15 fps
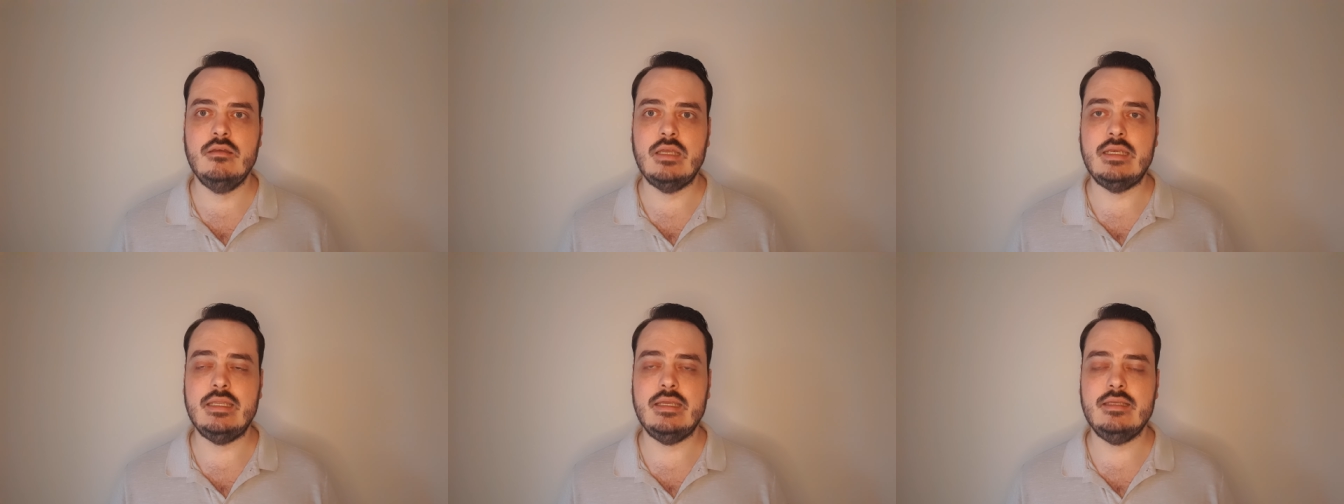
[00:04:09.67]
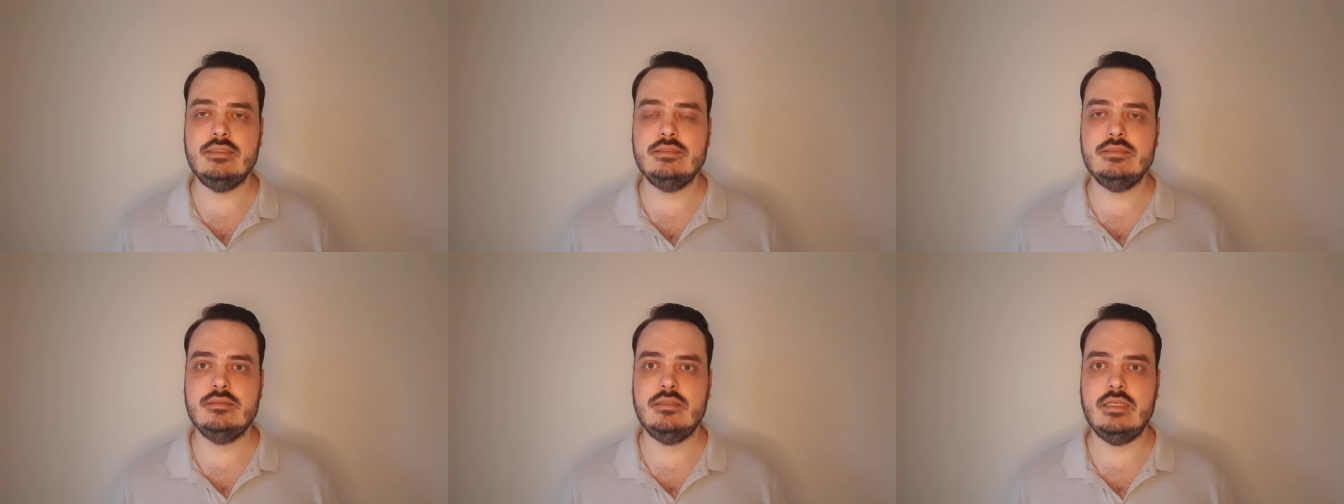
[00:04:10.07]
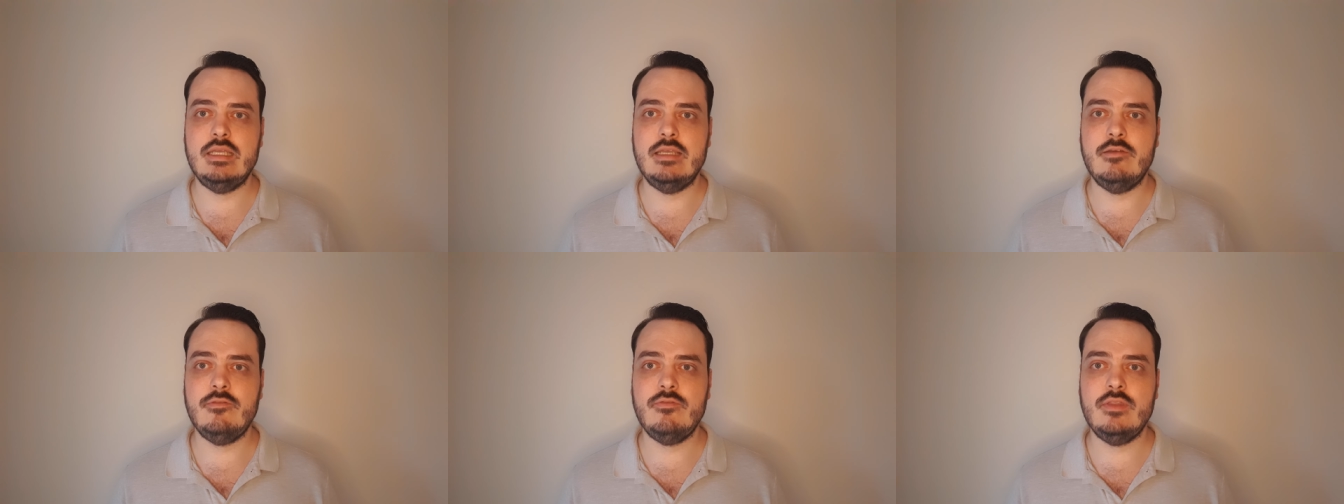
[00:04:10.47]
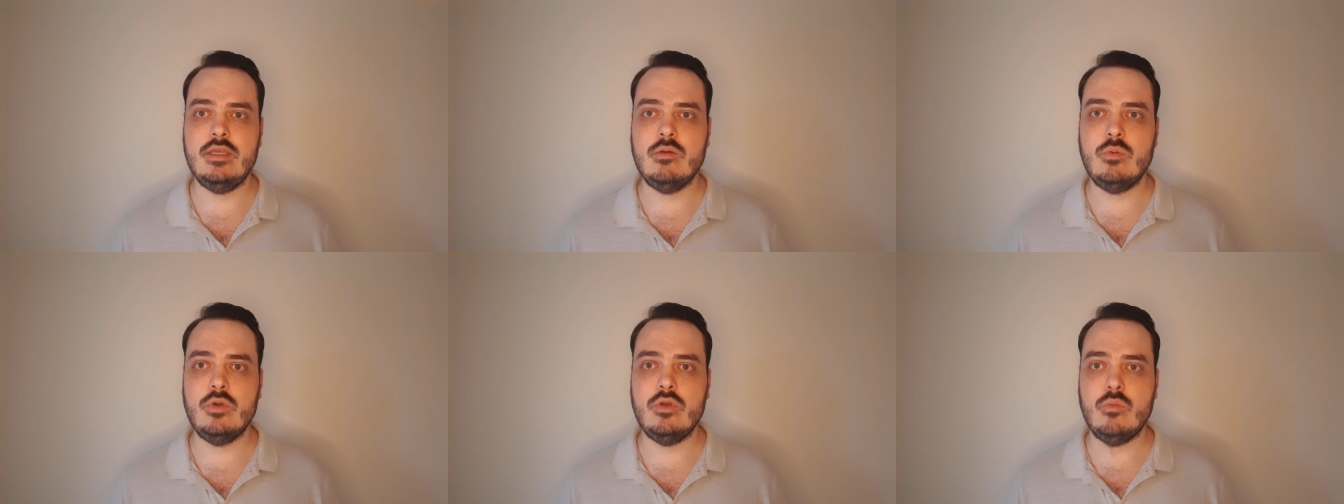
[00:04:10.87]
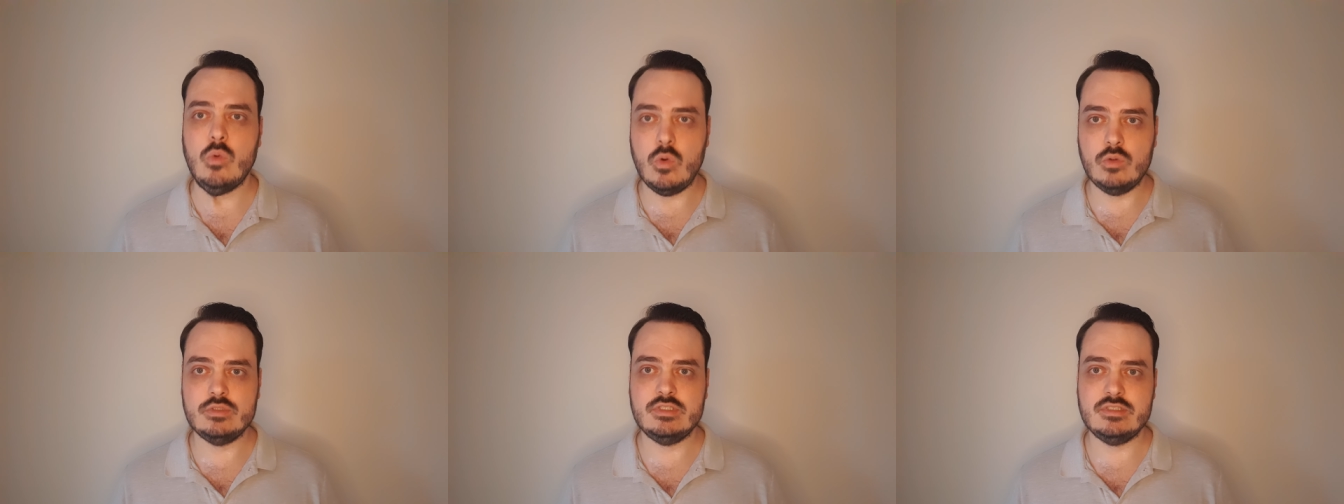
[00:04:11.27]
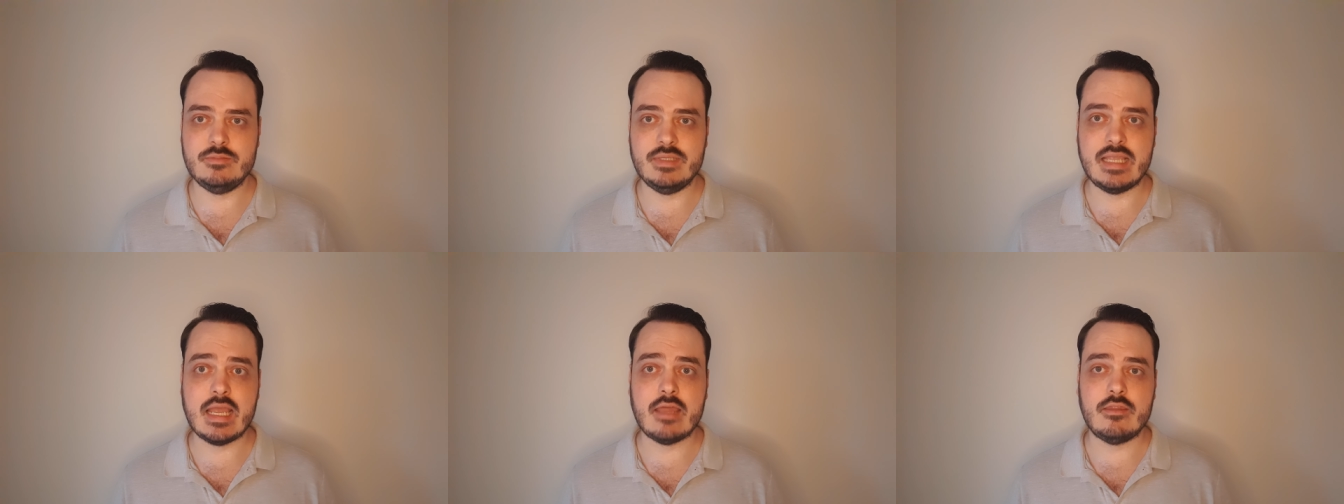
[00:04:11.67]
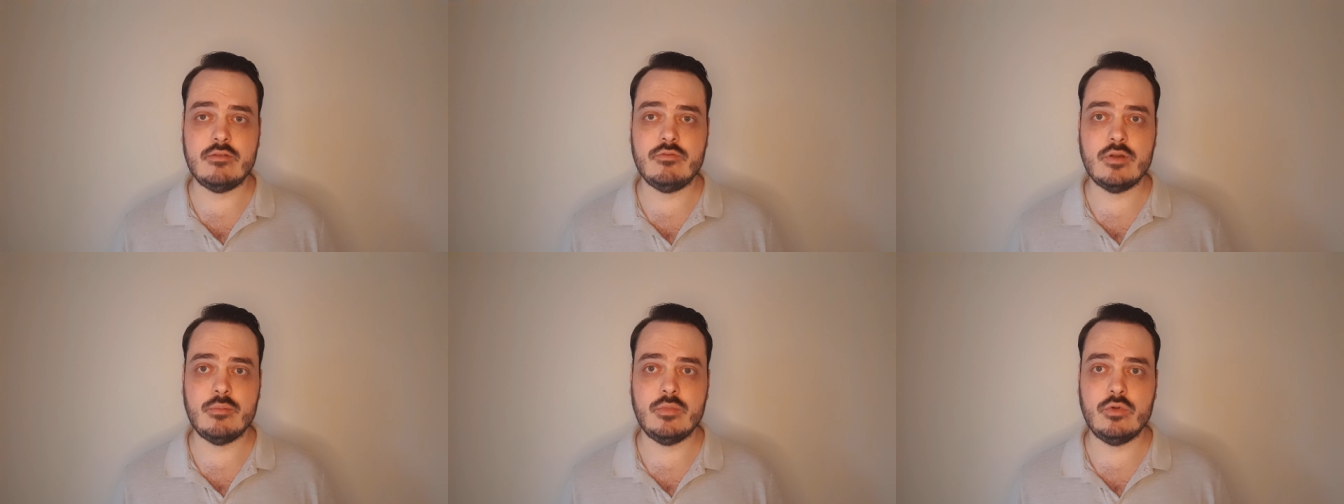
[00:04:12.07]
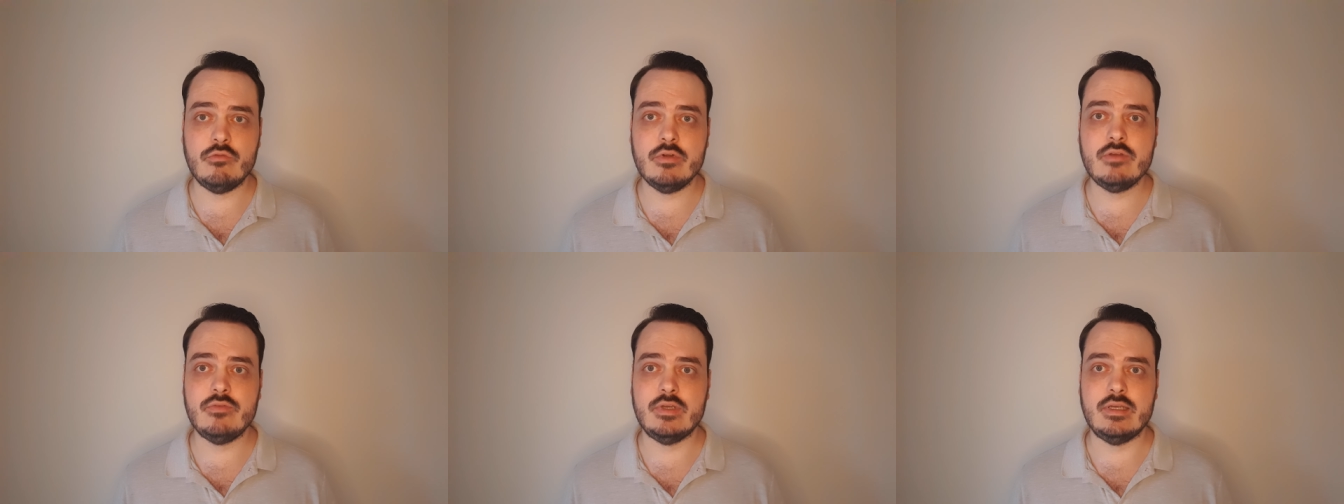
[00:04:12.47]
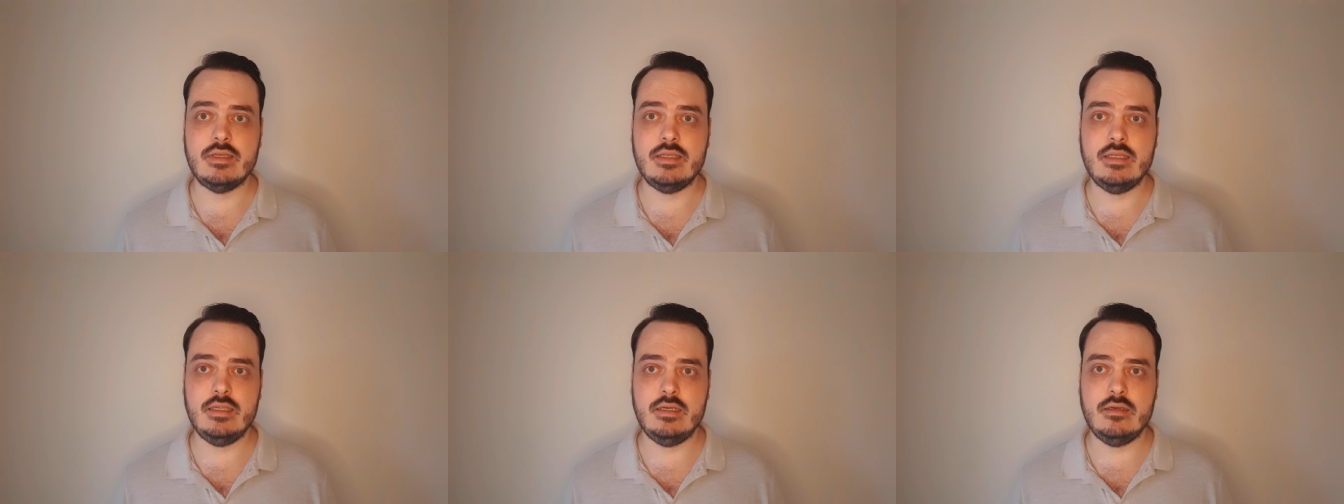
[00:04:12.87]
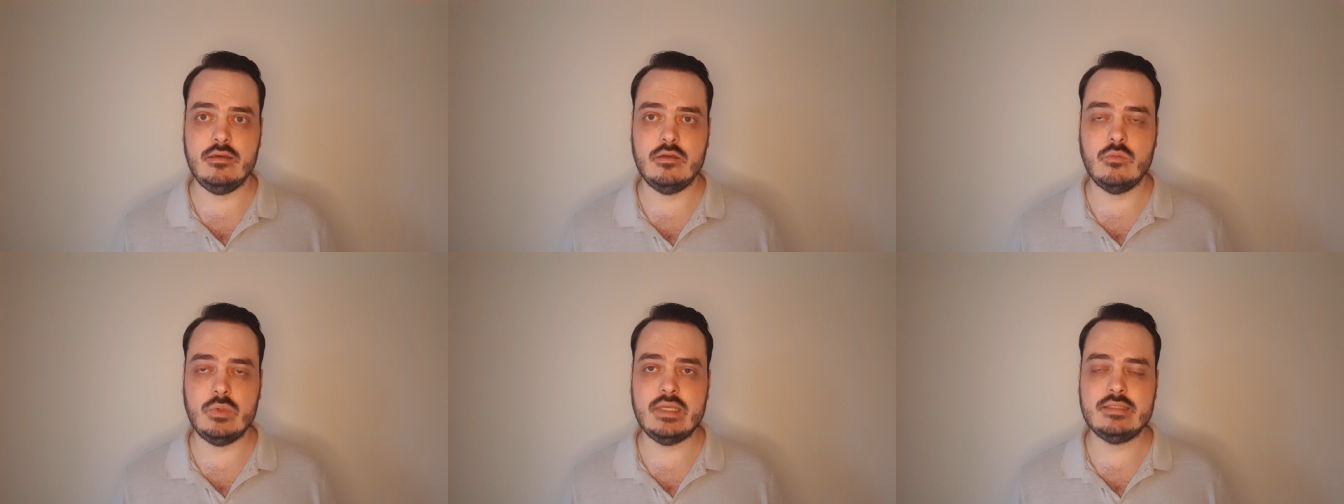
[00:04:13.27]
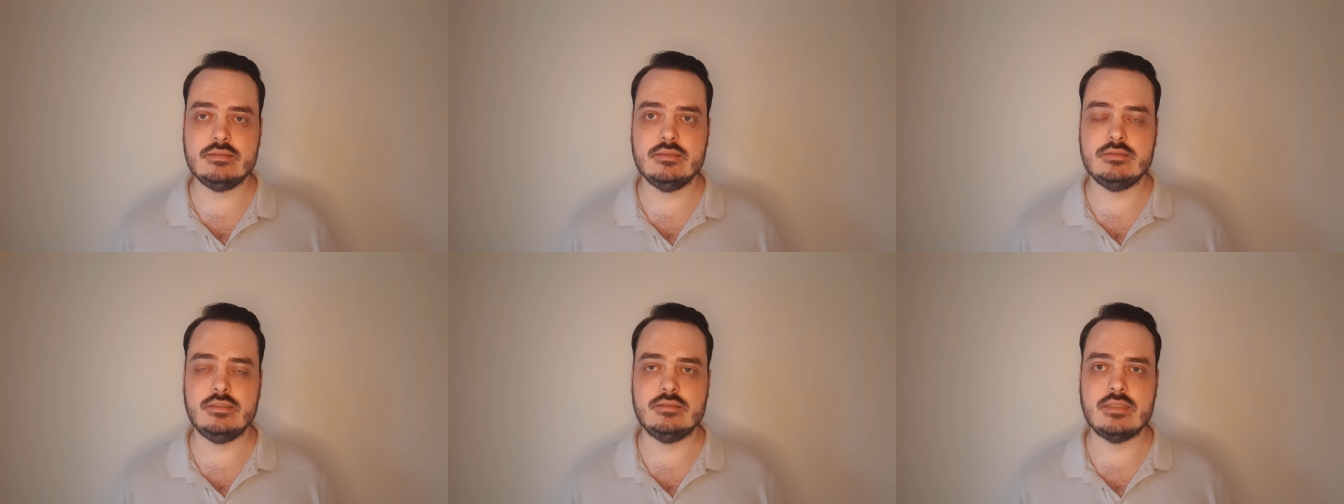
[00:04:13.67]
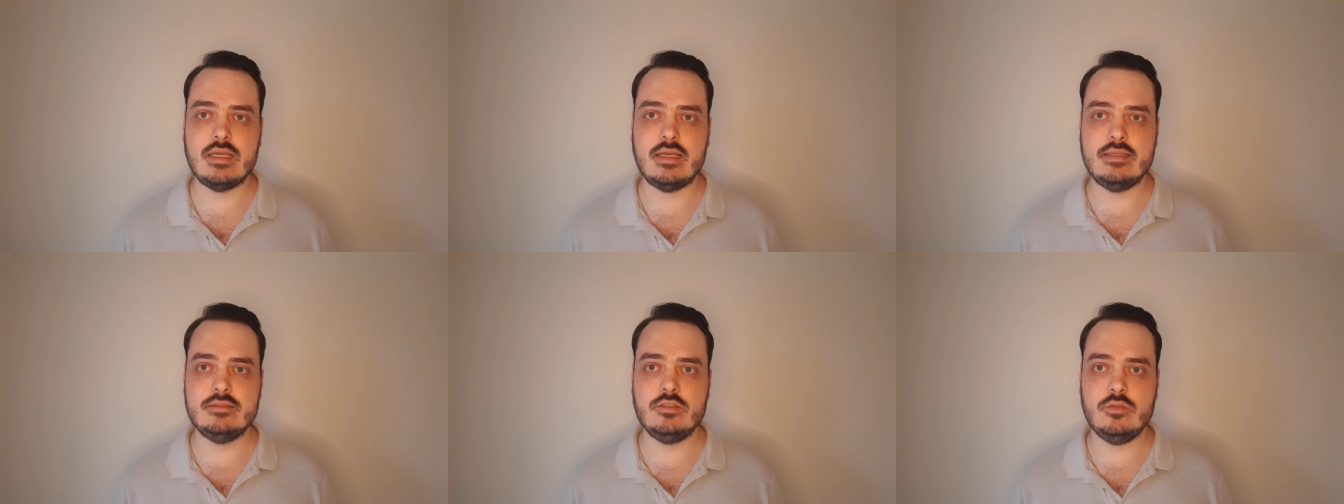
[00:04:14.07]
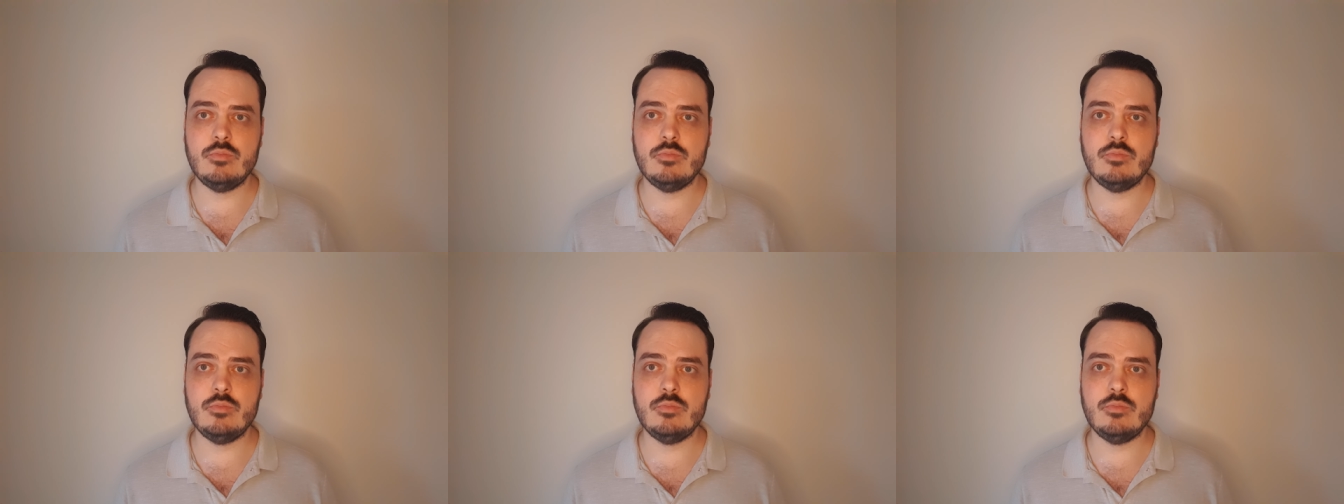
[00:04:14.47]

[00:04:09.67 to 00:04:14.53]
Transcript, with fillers: And yet, if there were water to be gathered from a river in a Western society,